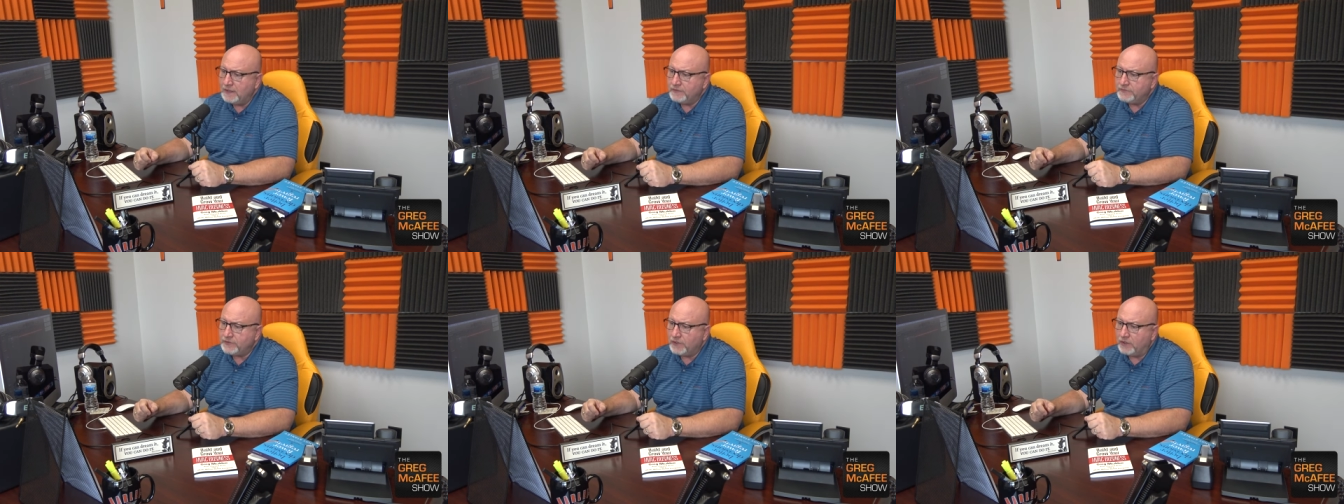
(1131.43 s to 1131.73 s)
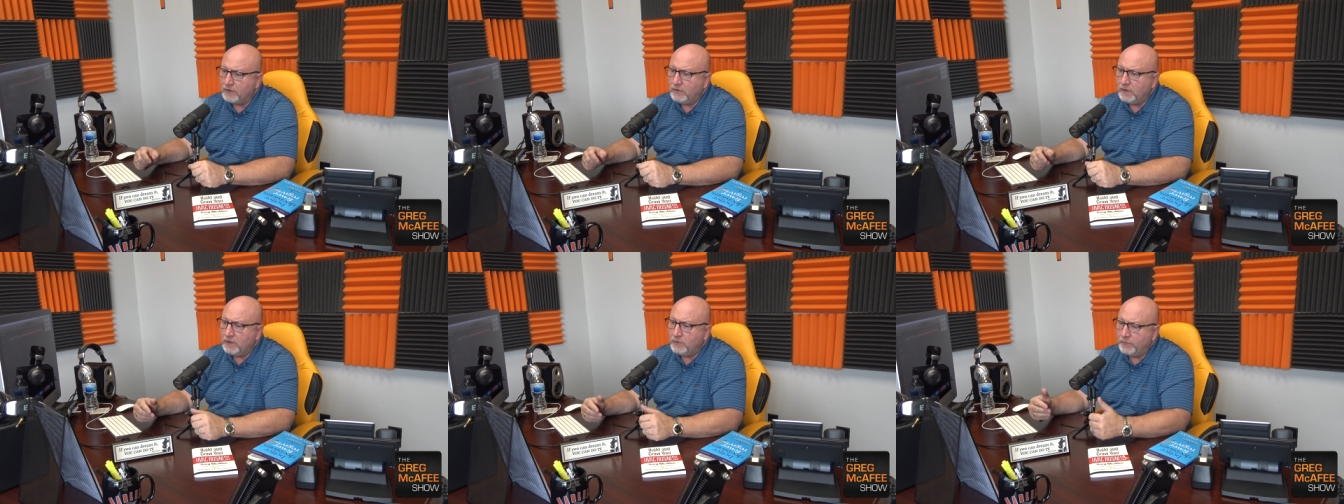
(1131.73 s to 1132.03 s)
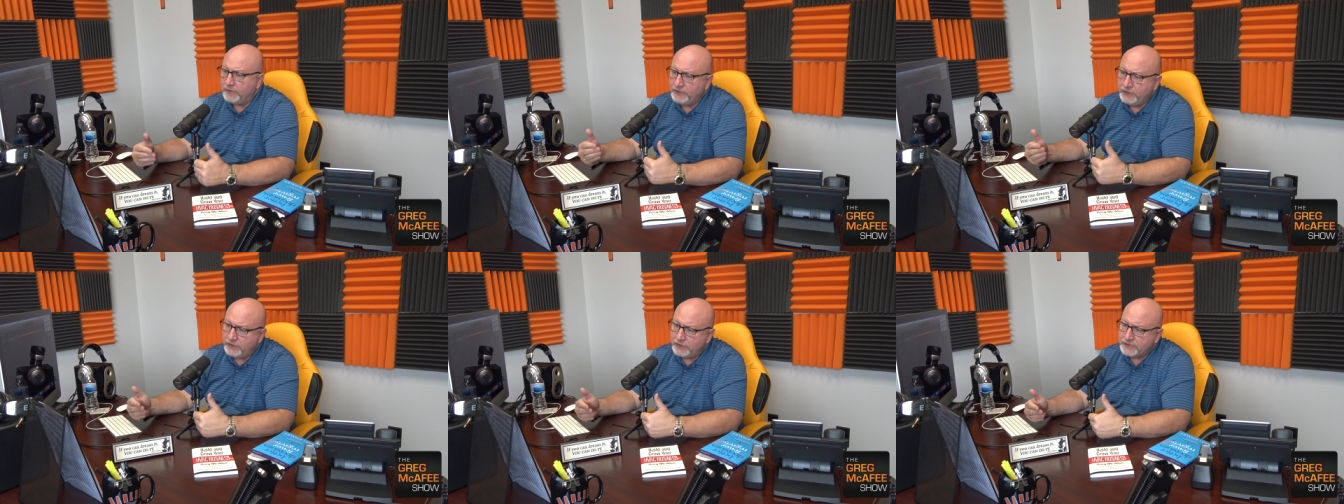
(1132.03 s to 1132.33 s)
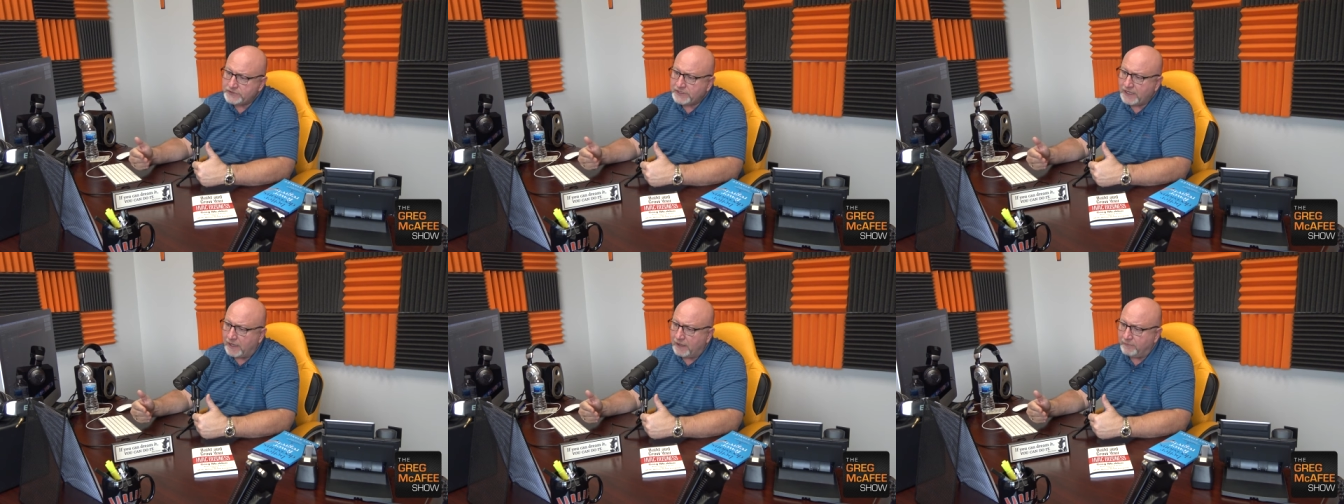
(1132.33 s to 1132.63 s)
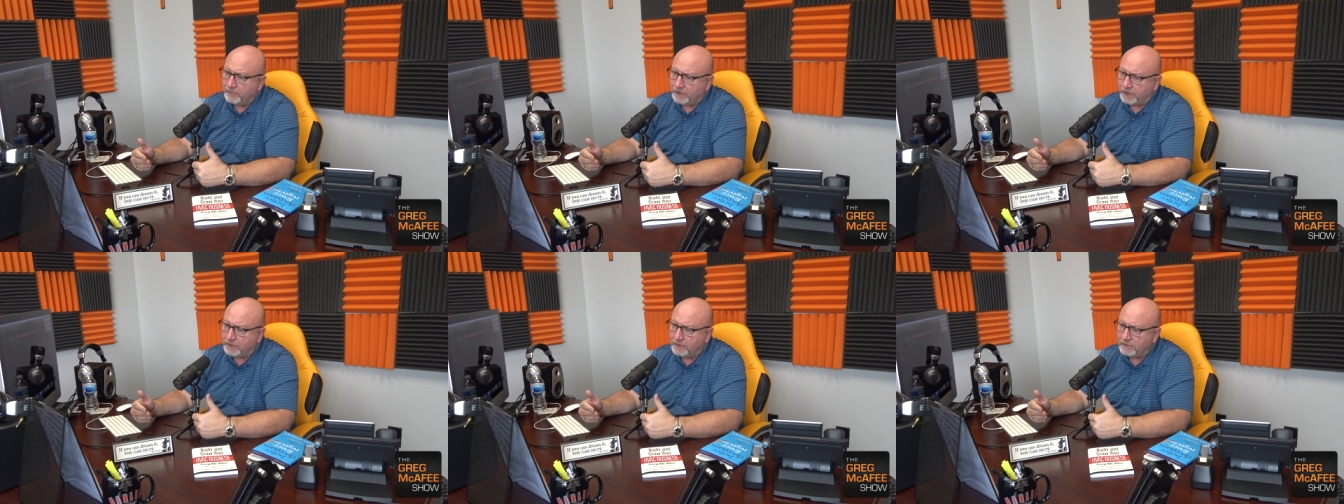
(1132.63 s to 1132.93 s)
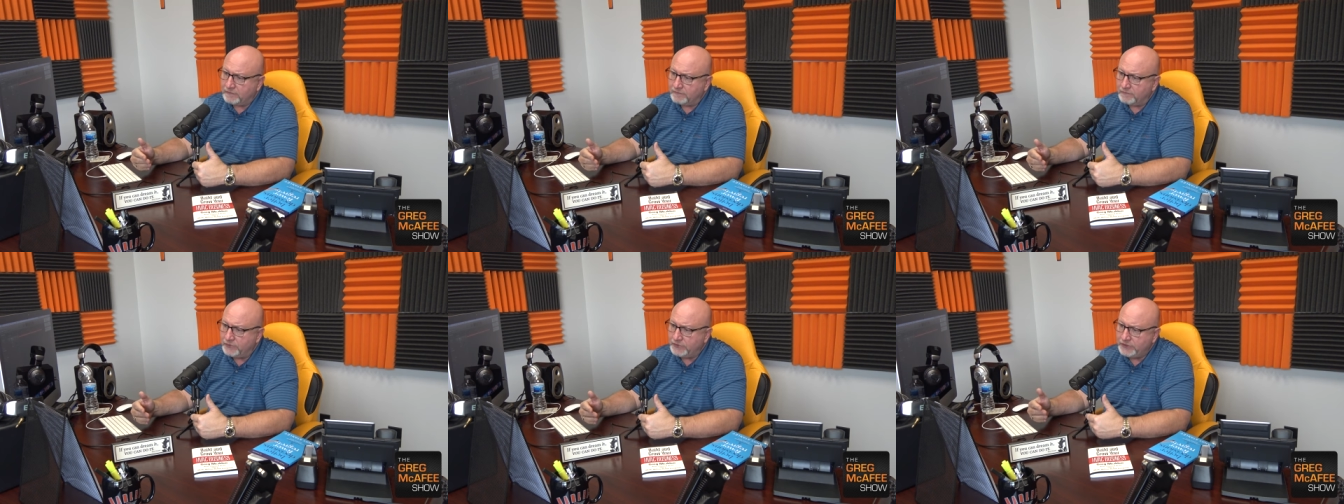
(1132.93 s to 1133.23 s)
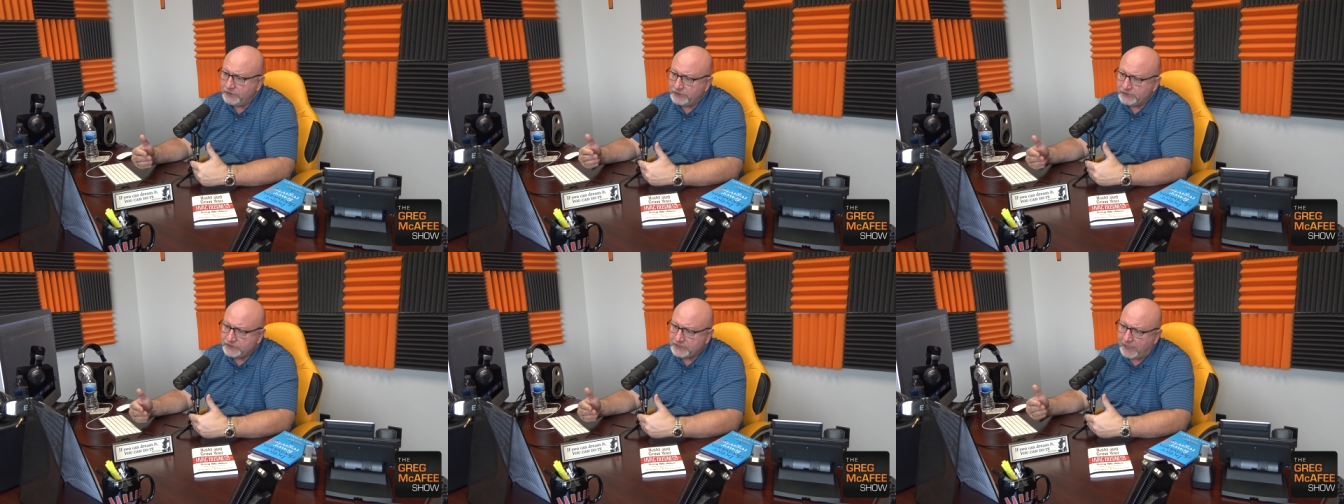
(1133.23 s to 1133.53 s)
So when you discover, when
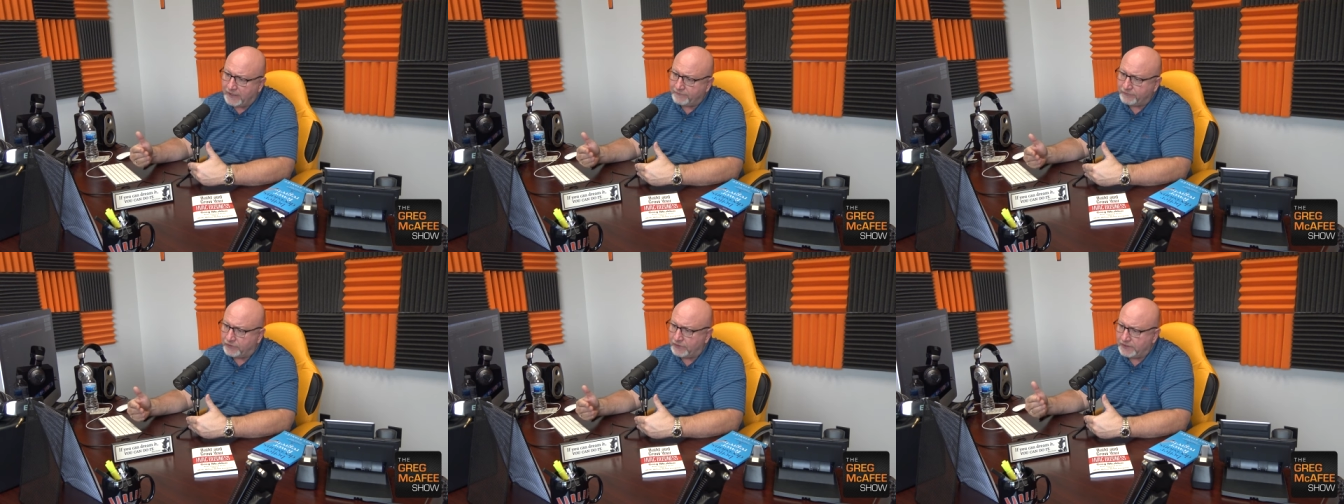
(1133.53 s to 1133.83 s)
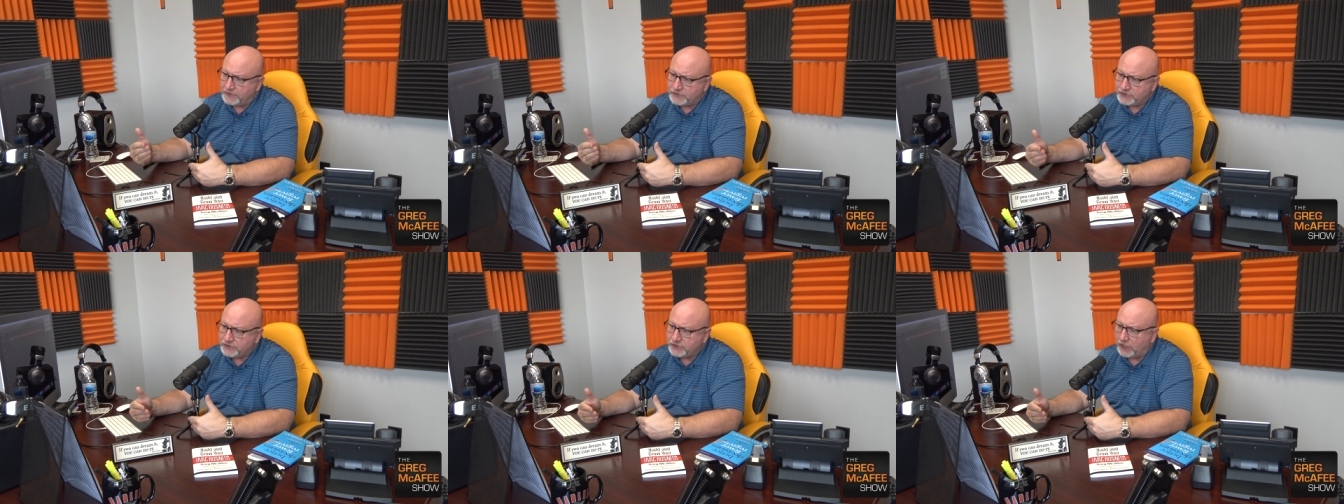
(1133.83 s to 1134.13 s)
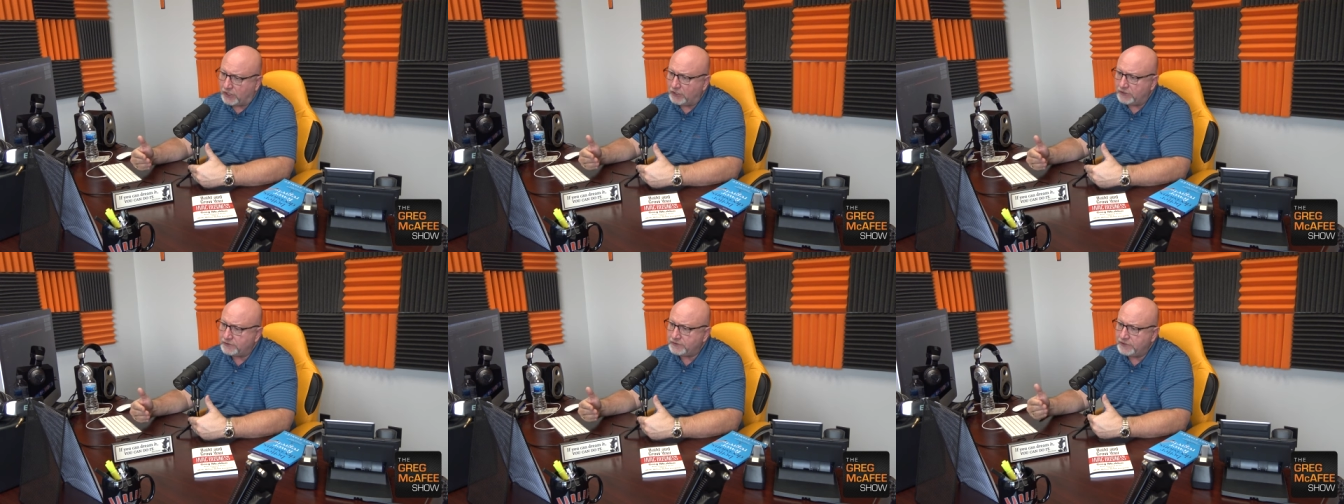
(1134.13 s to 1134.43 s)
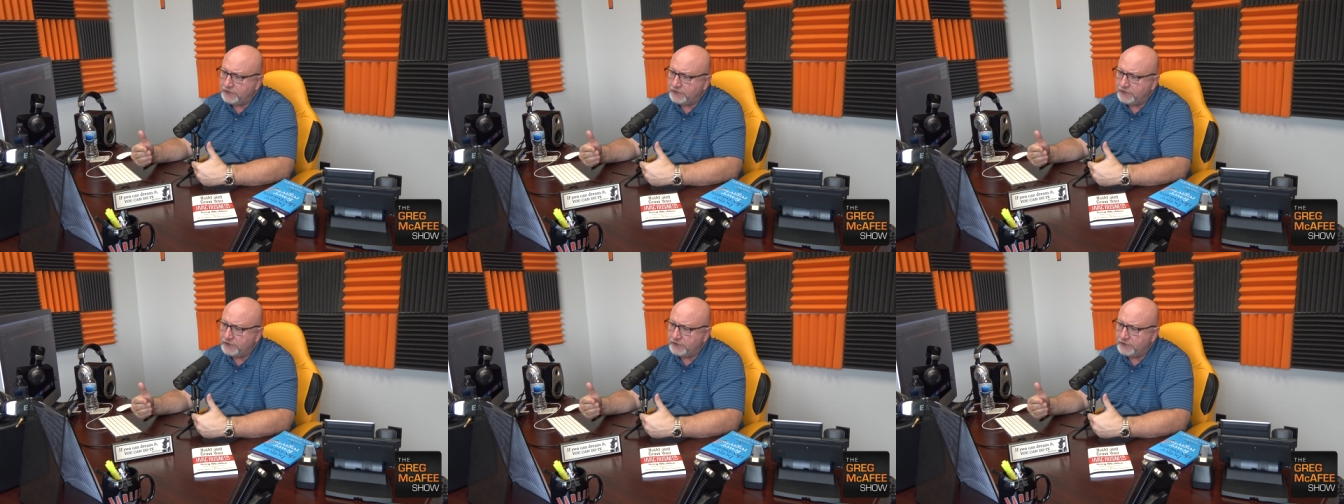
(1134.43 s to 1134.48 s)
you discover and start